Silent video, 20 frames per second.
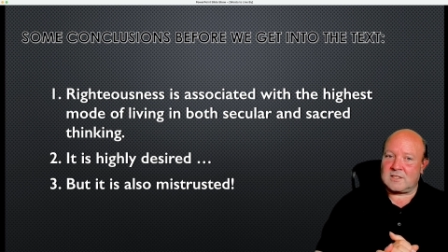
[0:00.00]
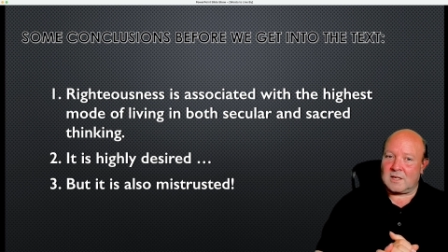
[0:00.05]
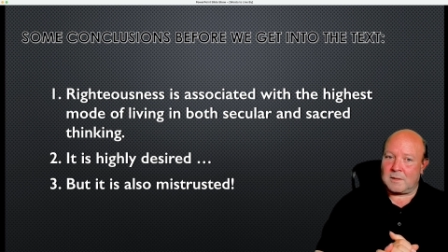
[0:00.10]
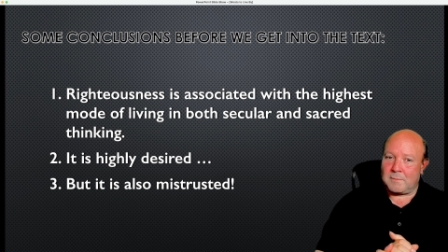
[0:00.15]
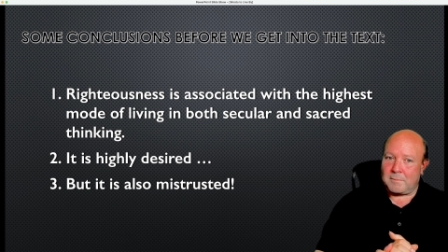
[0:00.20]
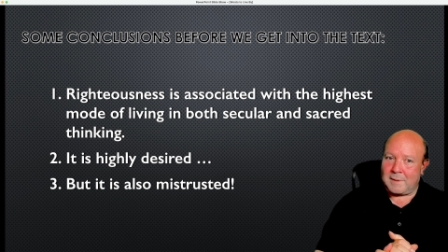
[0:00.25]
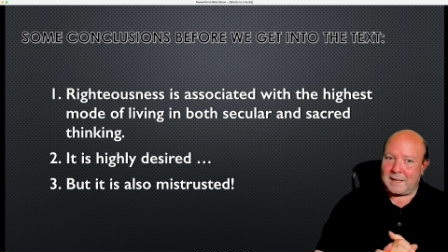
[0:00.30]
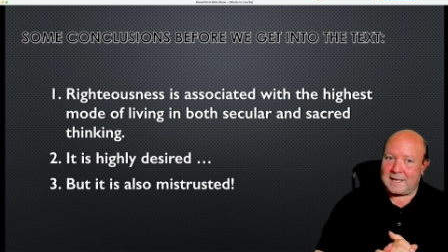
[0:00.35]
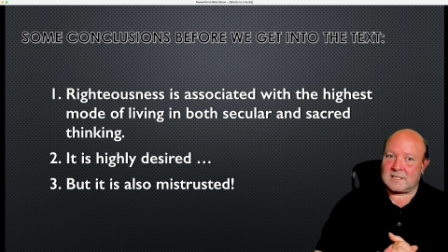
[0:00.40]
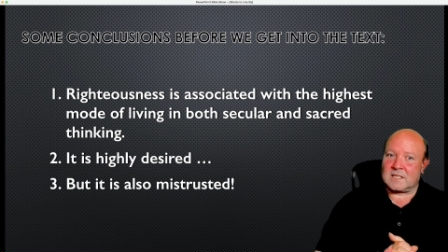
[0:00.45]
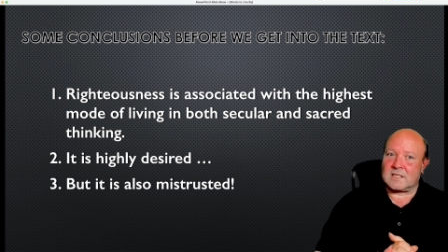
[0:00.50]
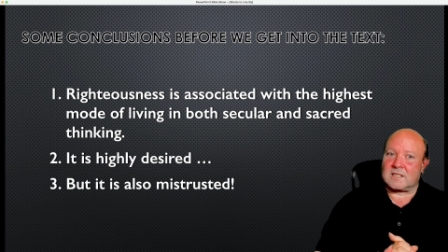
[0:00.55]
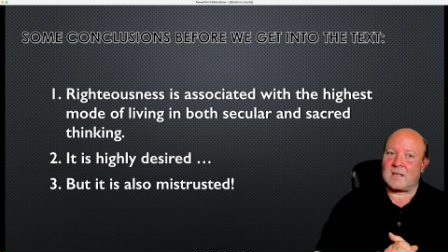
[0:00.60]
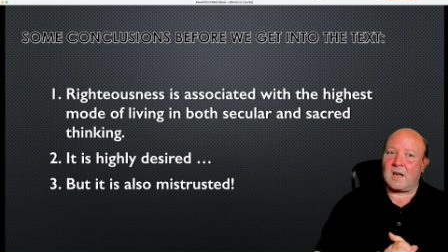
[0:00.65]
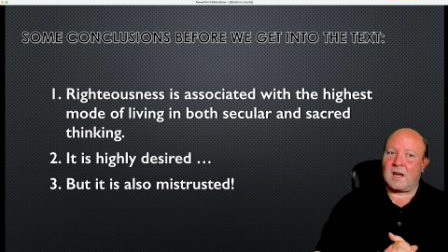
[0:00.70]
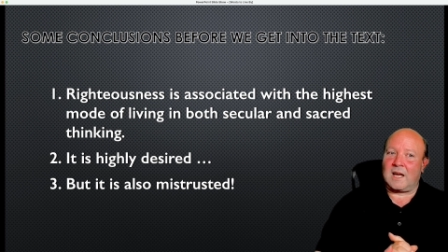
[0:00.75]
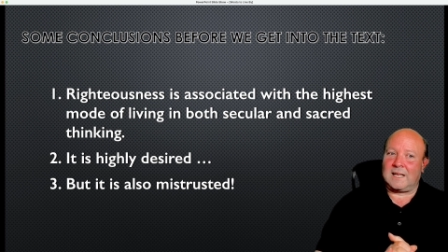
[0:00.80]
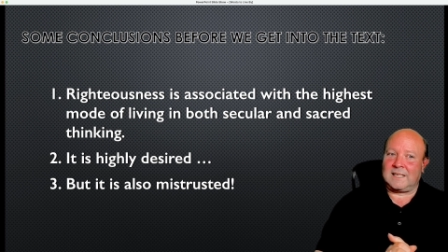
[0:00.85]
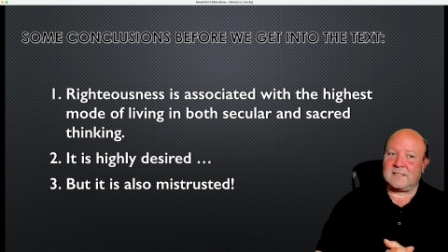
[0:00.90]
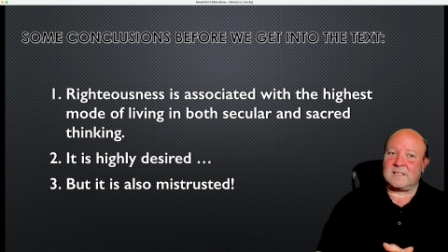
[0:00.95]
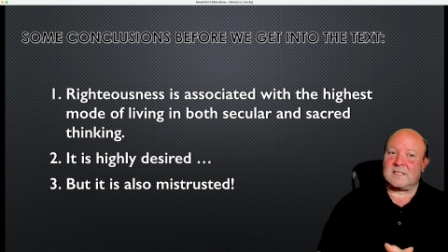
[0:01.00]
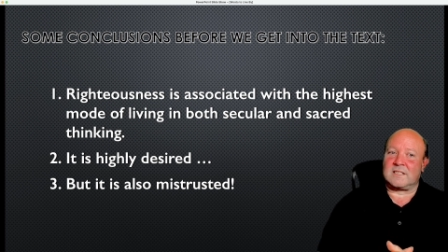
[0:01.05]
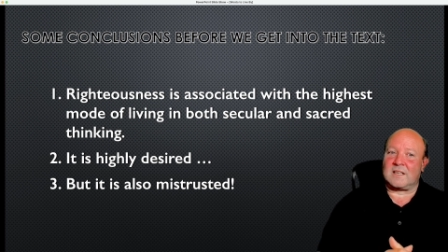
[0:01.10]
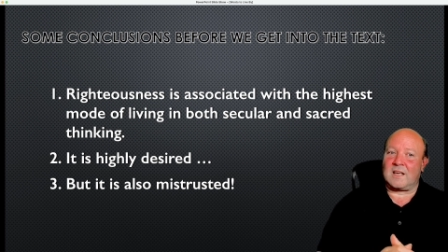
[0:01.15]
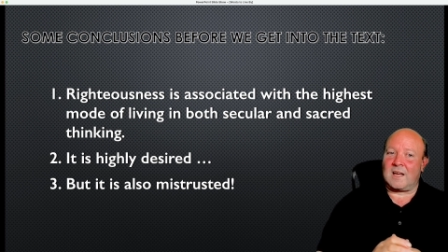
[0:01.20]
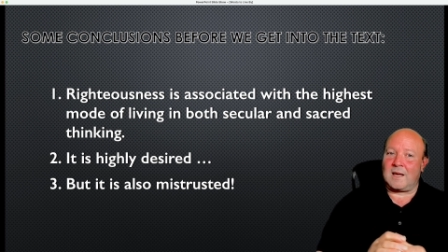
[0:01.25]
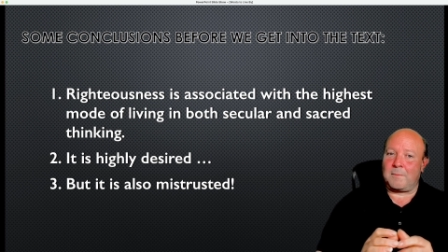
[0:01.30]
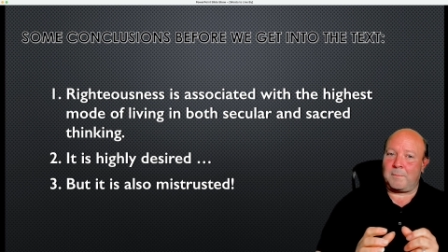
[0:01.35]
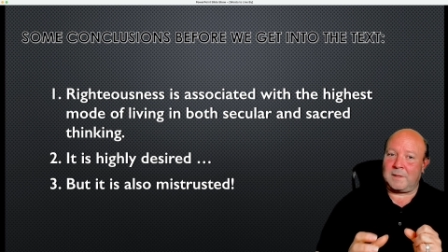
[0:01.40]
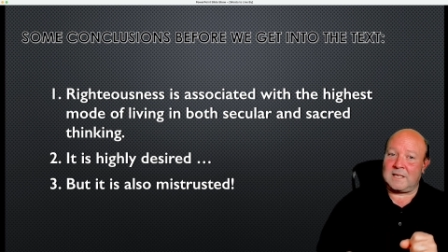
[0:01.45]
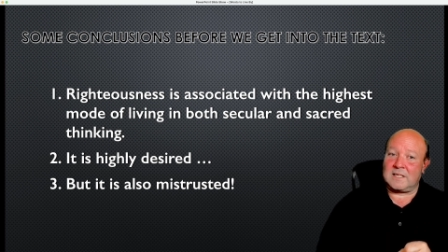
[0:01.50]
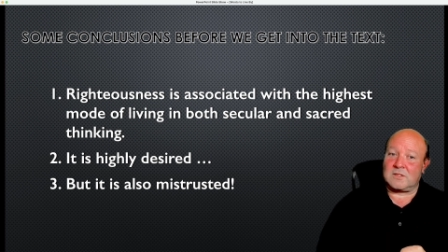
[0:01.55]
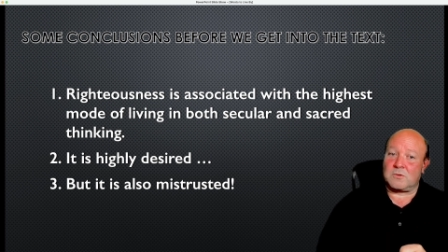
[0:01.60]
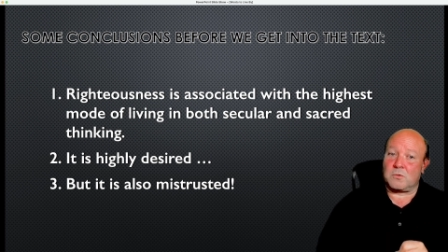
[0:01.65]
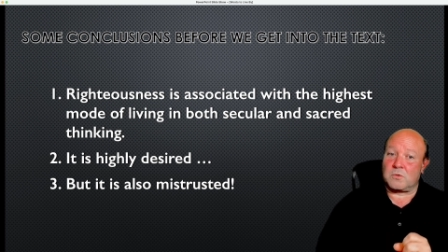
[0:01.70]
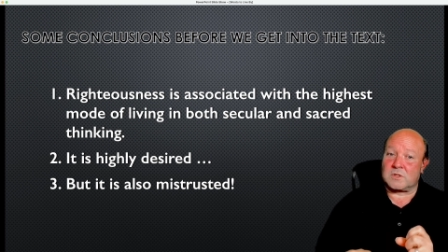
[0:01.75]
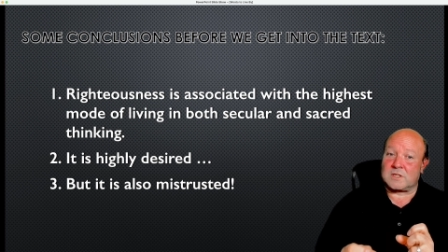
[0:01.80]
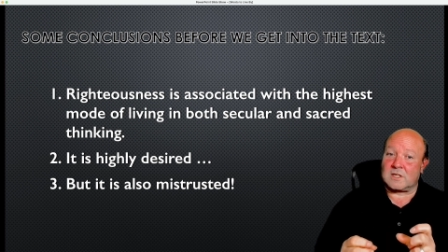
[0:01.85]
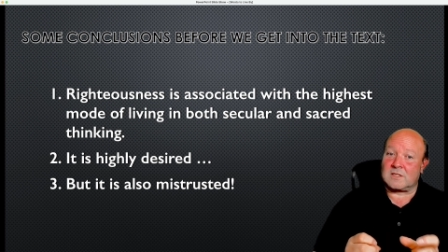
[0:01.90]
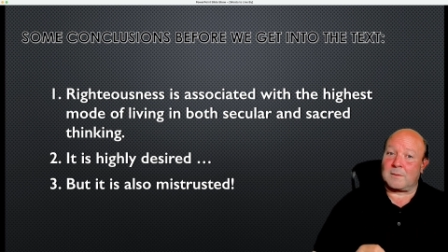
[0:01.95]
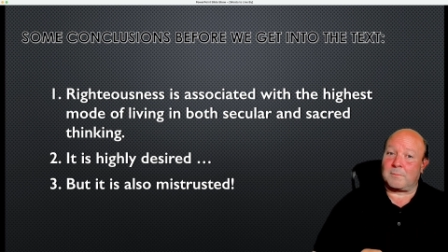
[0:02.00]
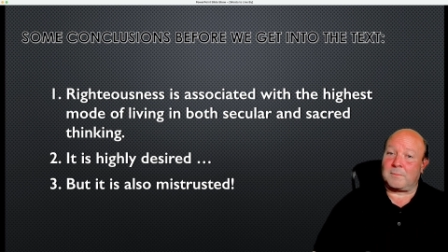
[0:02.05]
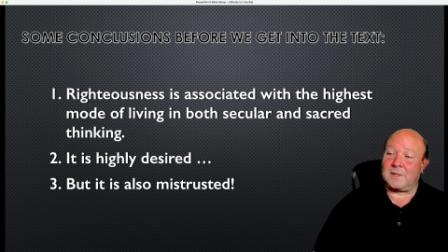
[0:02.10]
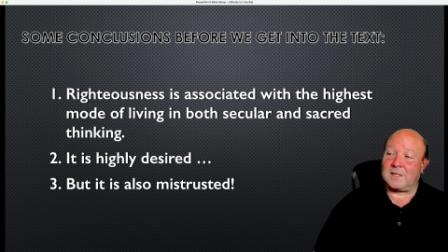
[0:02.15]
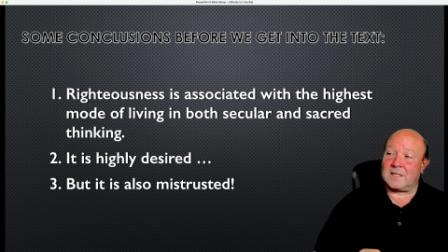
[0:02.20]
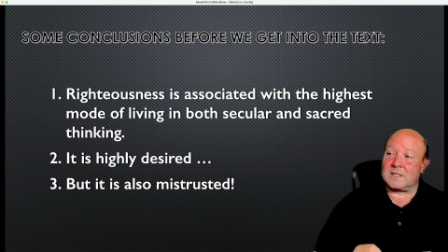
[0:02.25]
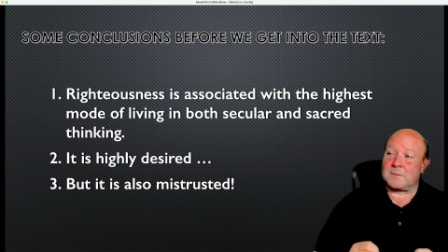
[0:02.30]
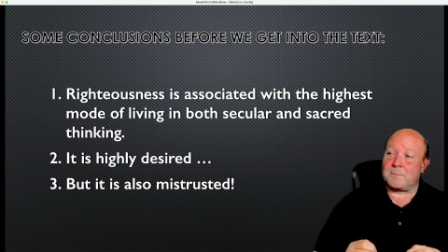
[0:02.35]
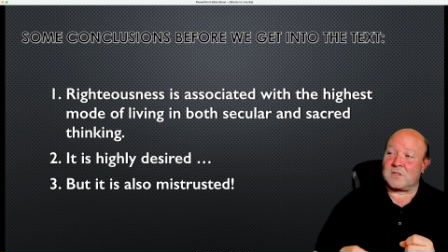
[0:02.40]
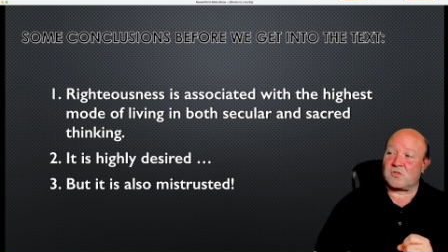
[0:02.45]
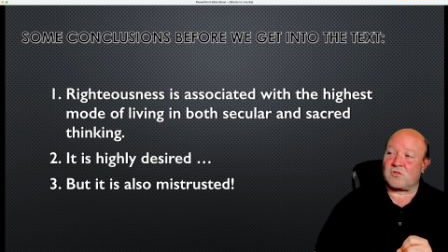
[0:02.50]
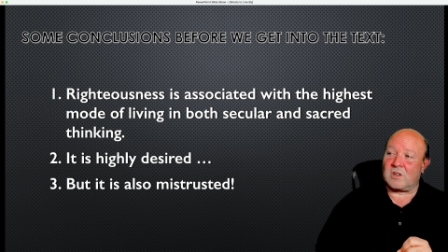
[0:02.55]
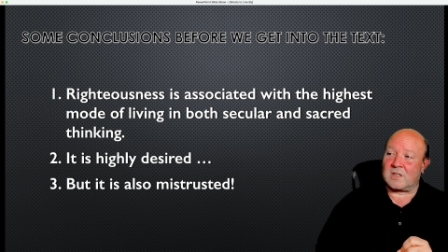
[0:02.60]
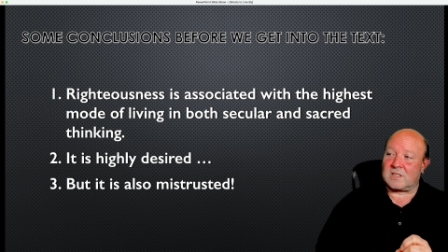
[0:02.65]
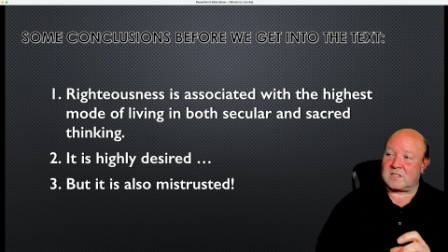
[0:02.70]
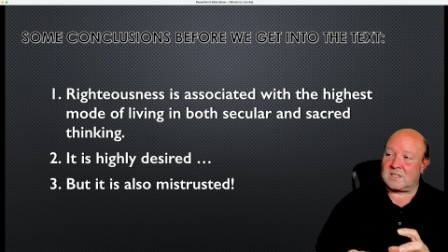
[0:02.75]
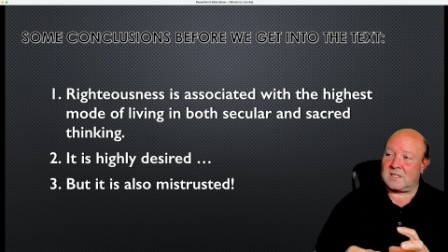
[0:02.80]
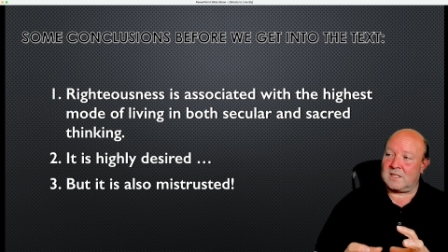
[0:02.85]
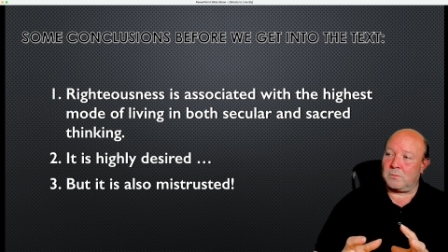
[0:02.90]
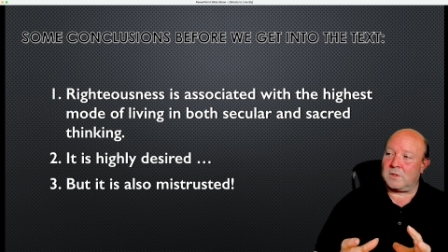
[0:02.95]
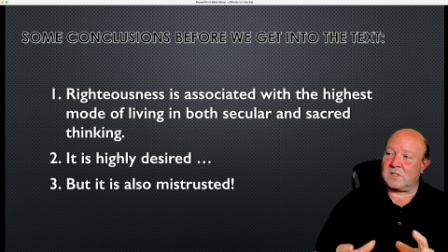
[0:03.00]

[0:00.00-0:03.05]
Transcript: so it makes us highly desired, but it's also something that's mistrusted,